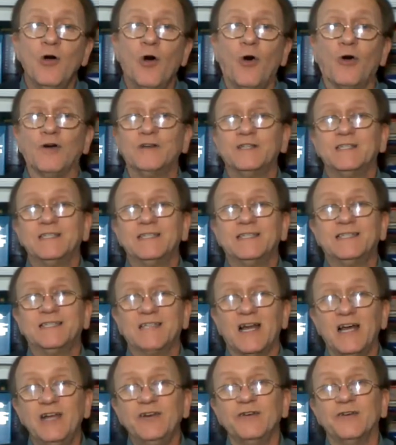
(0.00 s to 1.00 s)
or to
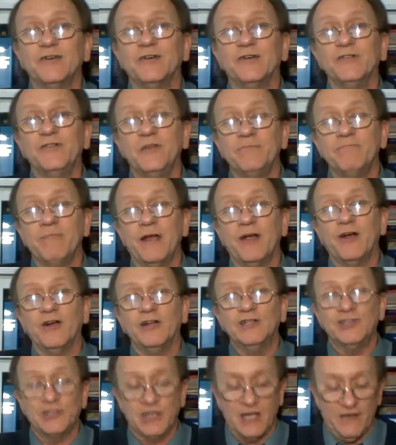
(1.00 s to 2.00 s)
sunder the
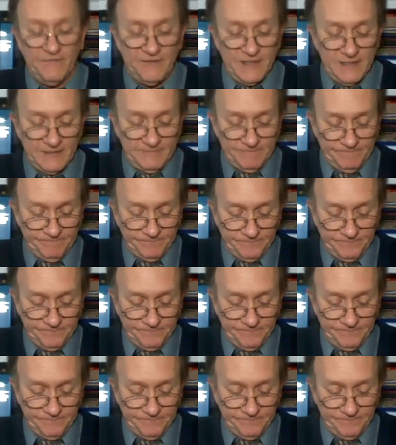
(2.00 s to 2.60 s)
marriage covenant.